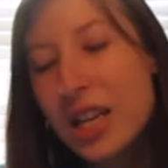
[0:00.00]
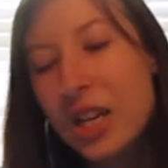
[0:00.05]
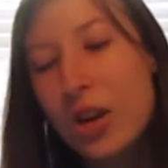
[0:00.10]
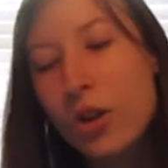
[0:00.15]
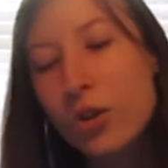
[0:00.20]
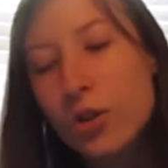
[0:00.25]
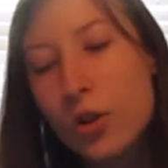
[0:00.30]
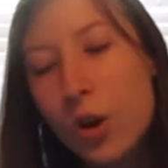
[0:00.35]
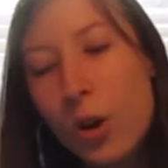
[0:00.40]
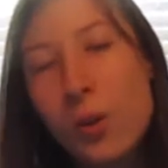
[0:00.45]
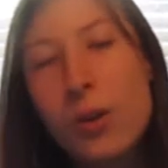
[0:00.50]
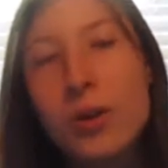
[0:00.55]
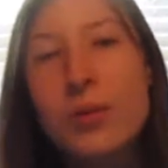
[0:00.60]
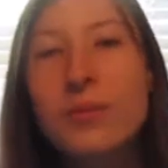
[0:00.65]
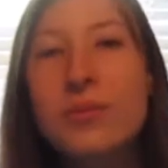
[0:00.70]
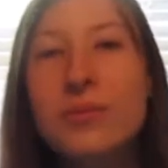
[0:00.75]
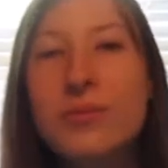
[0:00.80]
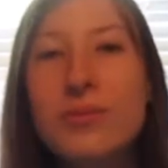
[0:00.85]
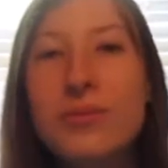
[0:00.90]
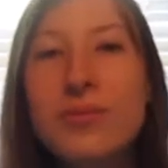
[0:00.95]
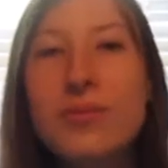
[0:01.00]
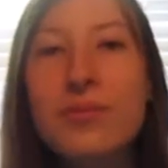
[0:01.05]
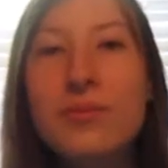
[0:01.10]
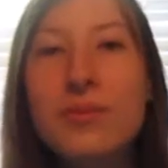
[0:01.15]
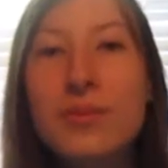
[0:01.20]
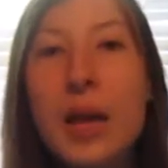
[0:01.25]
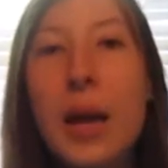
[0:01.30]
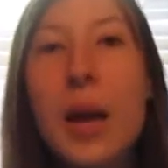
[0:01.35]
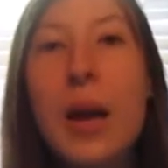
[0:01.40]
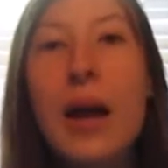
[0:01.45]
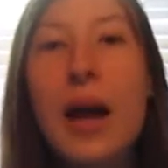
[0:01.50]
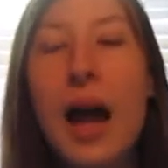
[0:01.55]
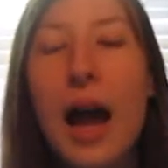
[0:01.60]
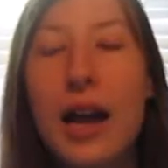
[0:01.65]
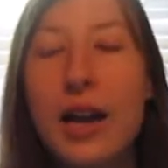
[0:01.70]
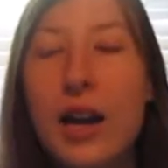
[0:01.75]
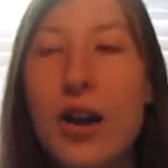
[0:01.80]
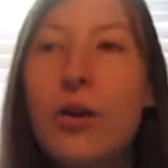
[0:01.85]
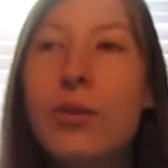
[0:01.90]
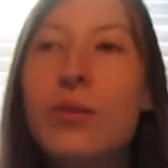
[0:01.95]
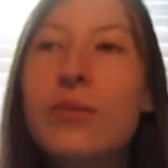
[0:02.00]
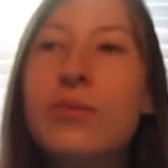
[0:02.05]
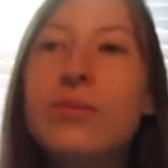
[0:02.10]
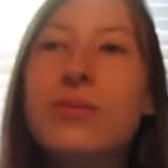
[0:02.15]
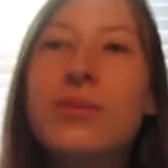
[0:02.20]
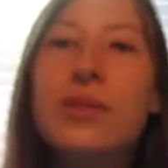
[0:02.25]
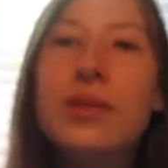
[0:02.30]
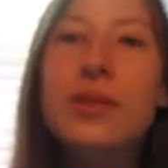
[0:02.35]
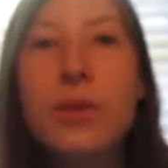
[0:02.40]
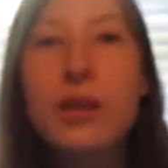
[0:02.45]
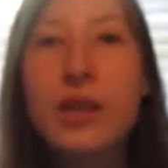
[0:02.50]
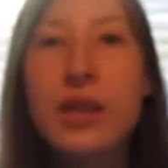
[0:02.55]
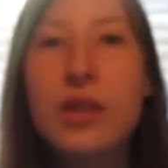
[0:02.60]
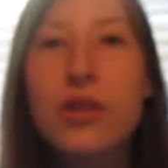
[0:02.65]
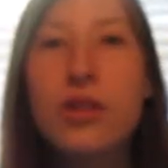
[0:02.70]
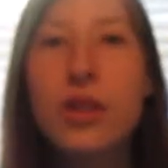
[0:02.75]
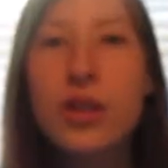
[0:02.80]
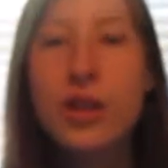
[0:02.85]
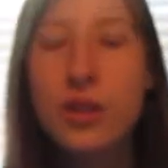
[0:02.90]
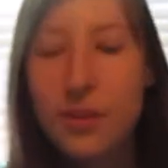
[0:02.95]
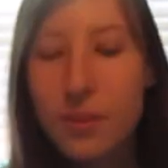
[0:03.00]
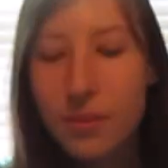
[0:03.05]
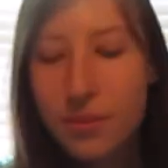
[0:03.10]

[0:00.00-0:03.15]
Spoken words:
he goes, normal. I go, peculiar.